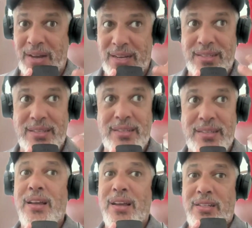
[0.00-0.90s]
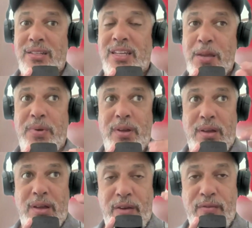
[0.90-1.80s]
to keep
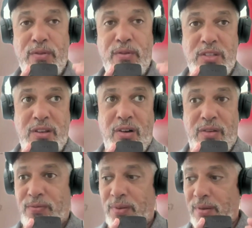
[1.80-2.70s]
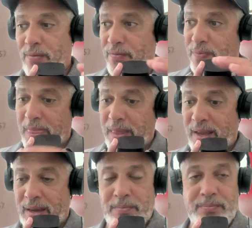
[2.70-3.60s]
everyone's life
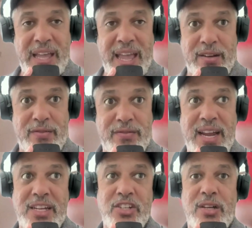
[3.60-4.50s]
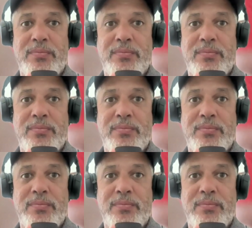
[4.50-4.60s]
out of danger,